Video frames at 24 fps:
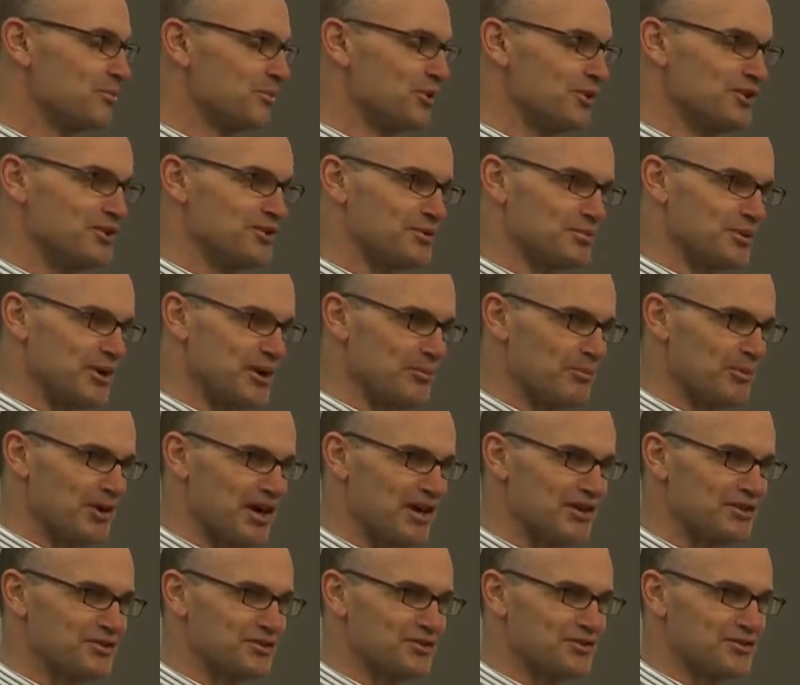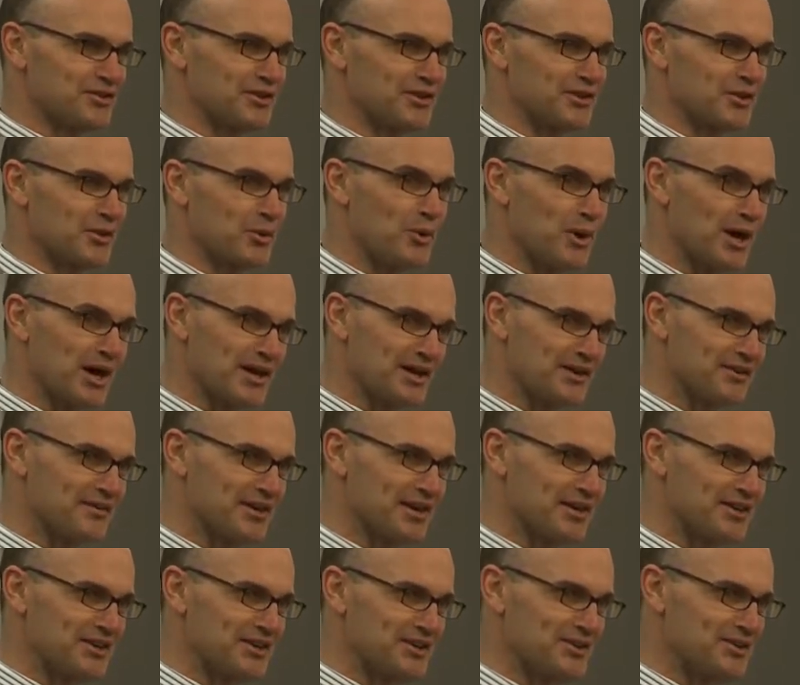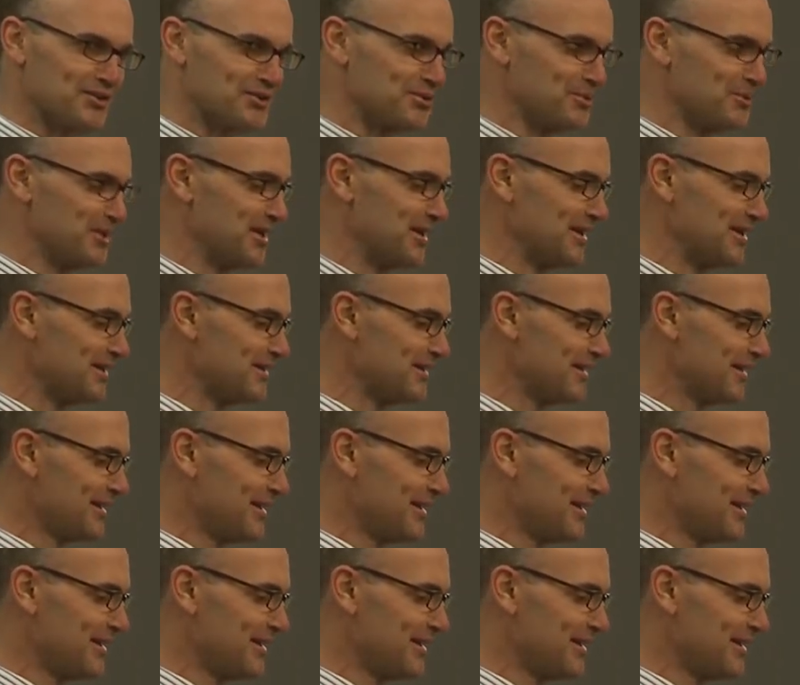We're on spring break, so it's a little quiet around here this weekend.